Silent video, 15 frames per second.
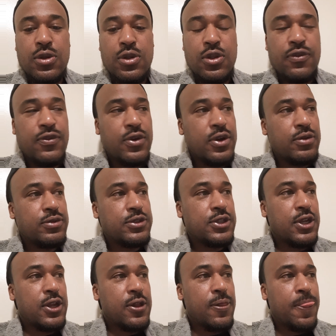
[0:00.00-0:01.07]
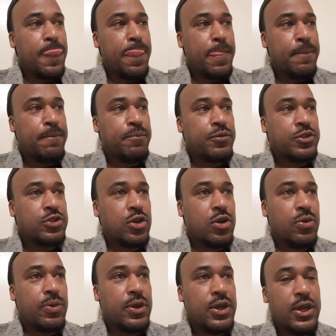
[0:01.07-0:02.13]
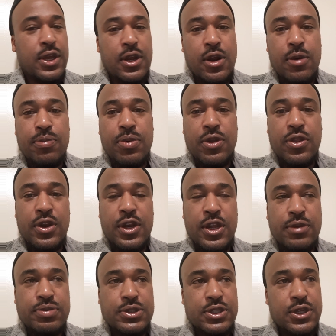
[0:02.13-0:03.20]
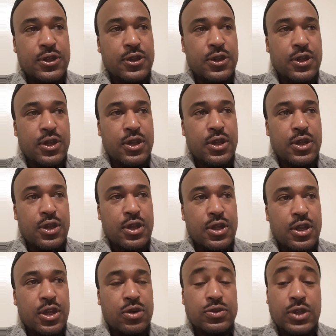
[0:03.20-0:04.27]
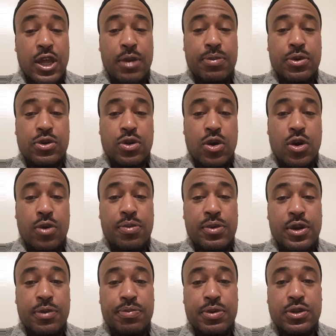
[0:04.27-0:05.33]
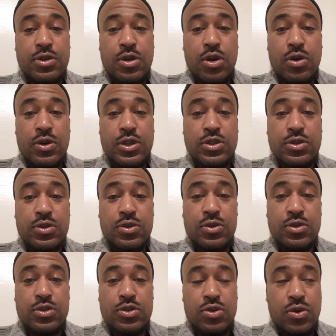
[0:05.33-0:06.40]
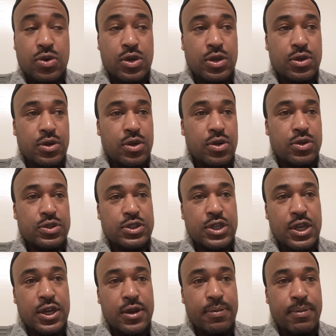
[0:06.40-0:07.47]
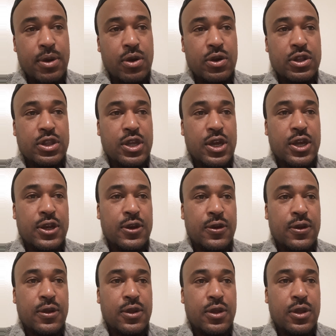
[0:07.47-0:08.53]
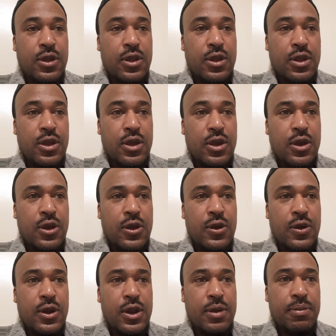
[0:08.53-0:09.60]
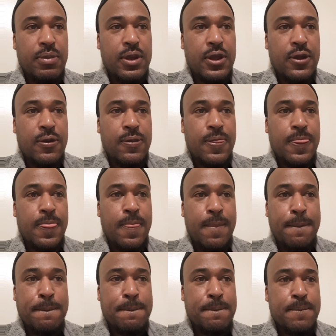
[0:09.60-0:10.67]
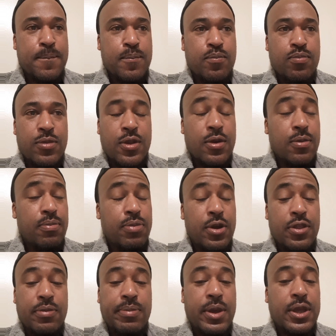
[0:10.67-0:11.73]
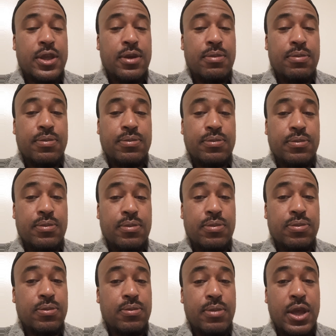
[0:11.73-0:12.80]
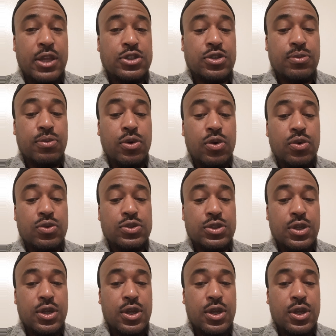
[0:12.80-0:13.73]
You feel what I'm saying? So we look at our brother Nipsey, who was able to open up his clothing store, you know what I'm saying, the Marathon, you know what I mean? Brother making major moves.